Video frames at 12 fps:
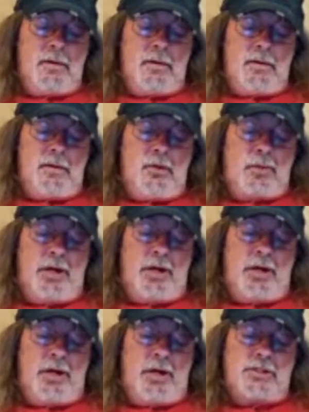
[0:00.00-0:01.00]
Your
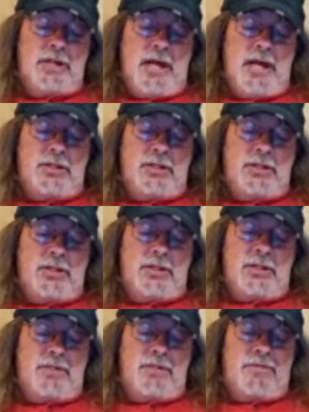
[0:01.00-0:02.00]
pronunciation is
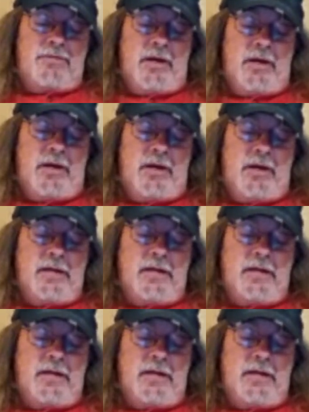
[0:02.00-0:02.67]
very good.